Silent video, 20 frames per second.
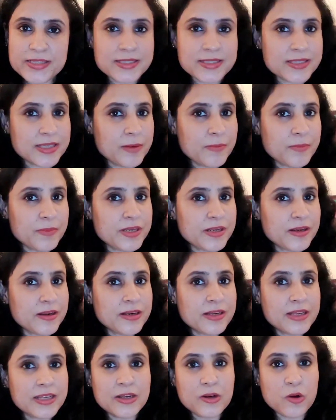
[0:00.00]
This can be
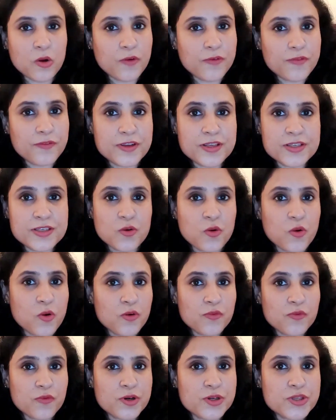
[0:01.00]
done in office
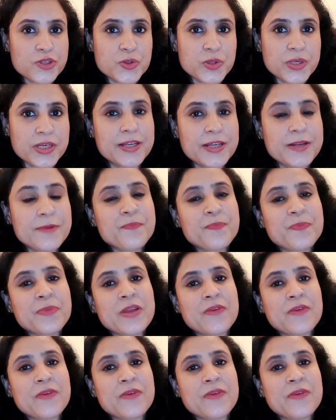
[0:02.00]
or virtually,